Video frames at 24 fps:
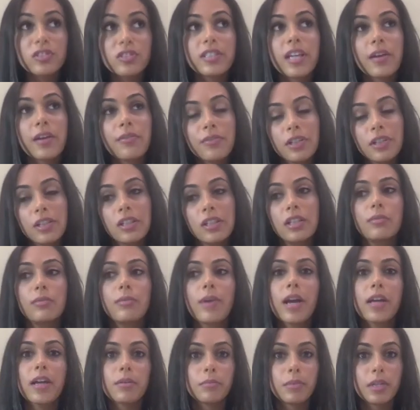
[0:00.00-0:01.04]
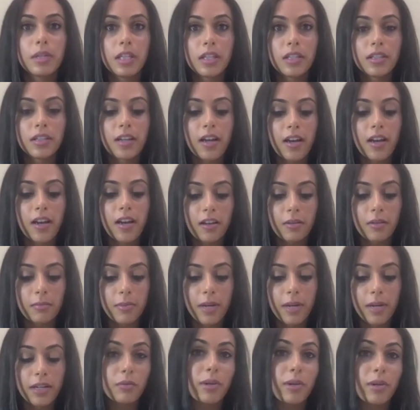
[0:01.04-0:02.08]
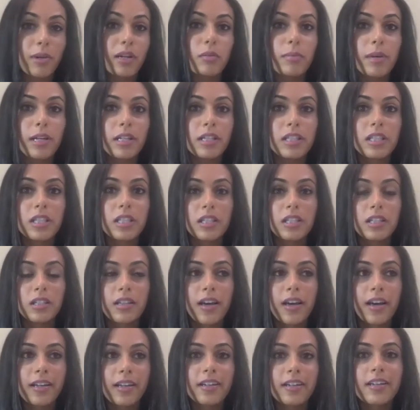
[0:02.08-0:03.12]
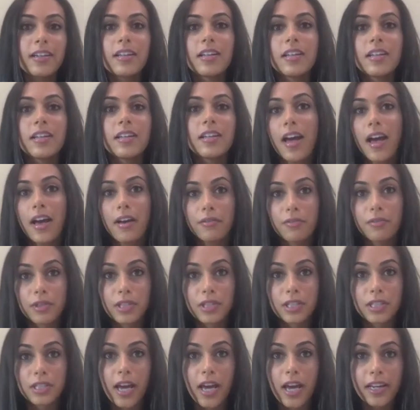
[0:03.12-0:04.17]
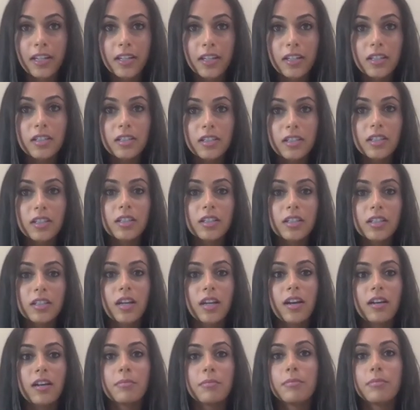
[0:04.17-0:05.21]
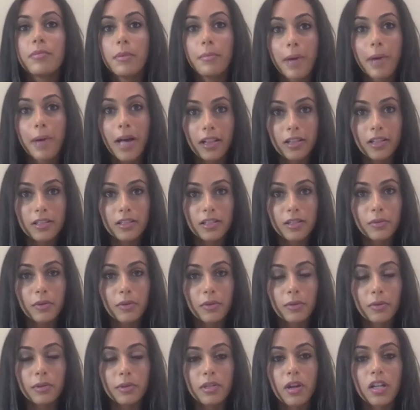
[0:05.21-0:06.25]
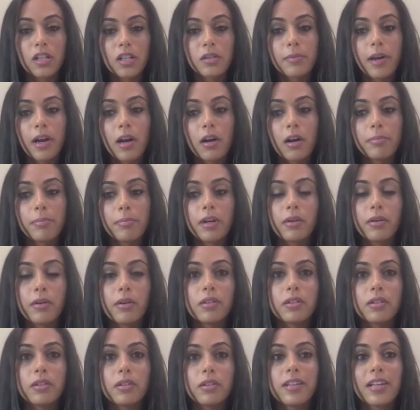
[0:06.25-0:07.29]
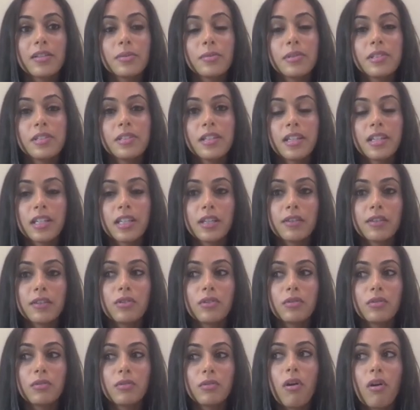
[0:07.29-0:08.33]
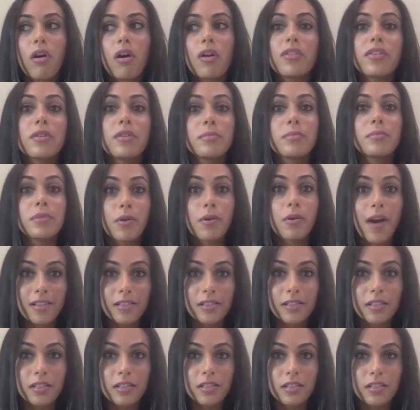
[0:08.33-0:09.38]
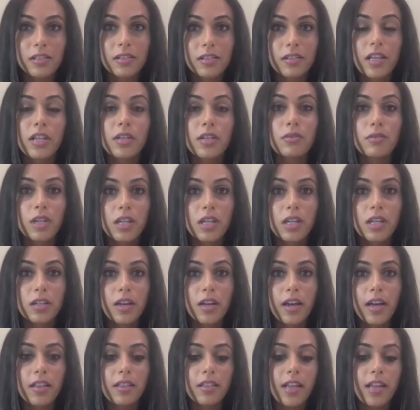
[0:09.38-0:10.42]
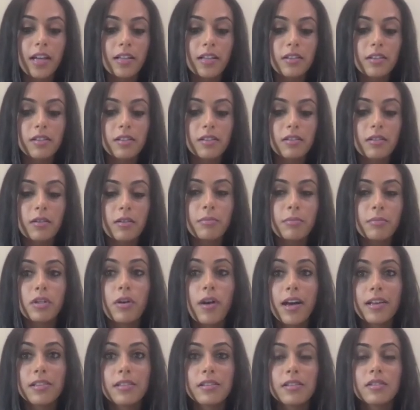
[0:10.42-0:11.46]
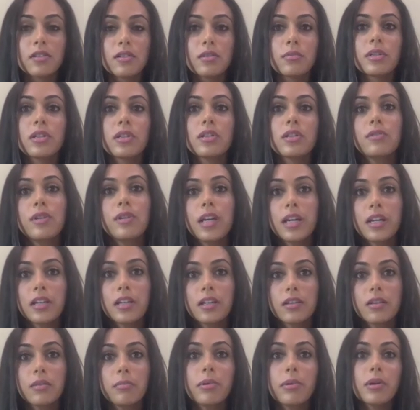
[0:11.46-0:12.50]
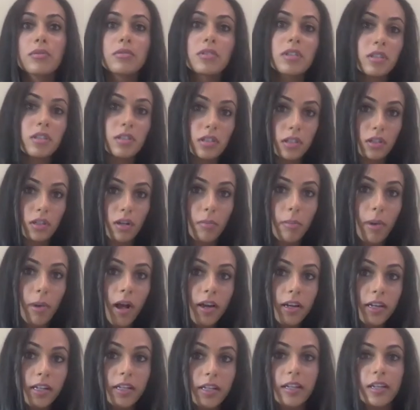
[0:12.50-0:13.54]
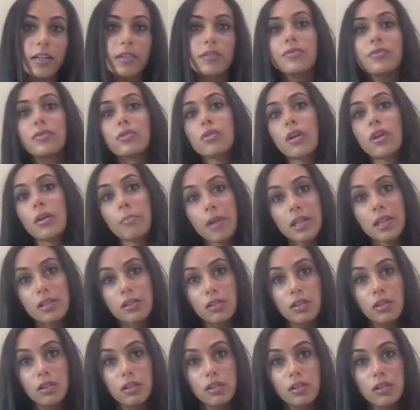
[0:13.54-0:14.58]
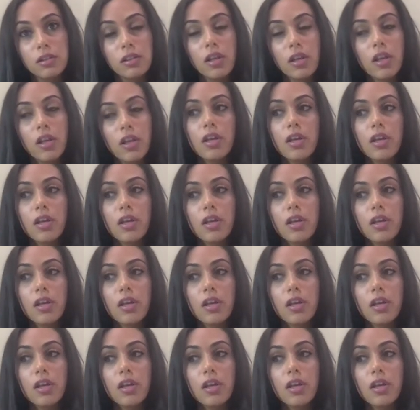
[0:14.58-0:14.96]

definitely red meat. Um, I don't recommend eating that every day. Um, the balance is what we talked about, but that's what's going to give you all the amino acids that you need, and that amino acids are what create the proteins in our body and fuel our muscles.